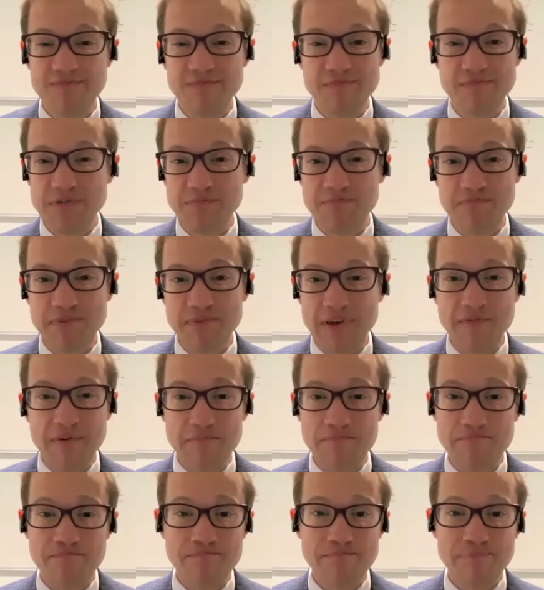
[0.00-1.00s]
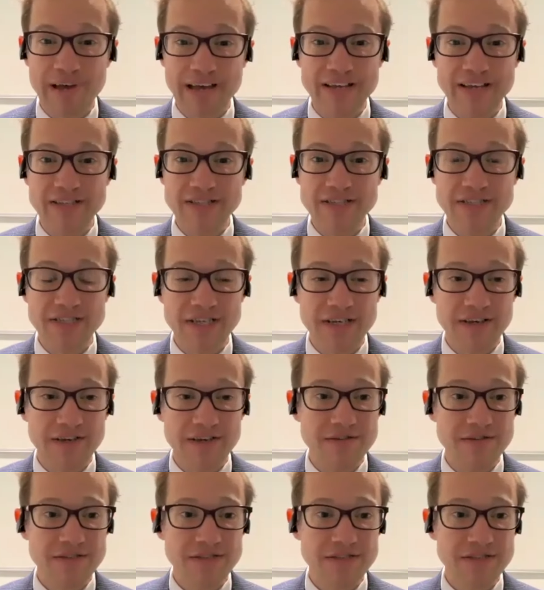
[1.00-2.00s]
was a bit of a pain to